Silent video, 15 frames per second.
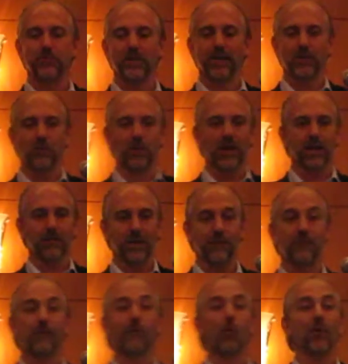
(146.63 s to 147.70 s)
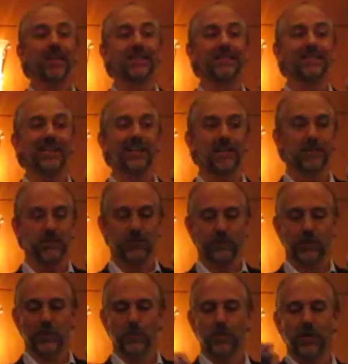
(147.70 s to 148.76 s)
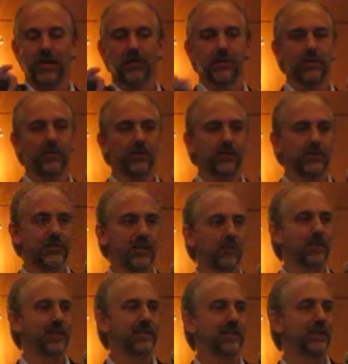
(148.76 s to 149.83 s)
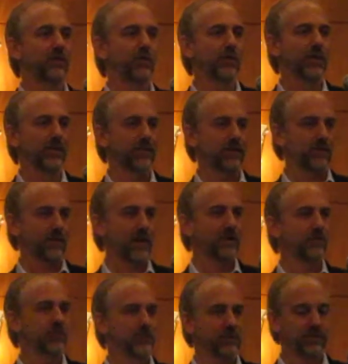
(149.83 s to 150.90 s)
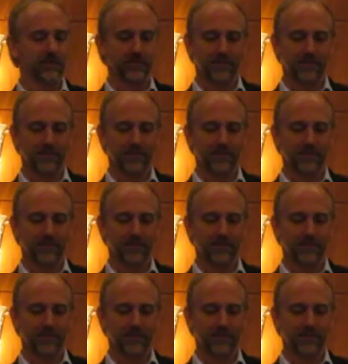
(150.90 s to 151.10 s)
you had to wait about 40 seconds for it to print out the little 10x10 grid around you.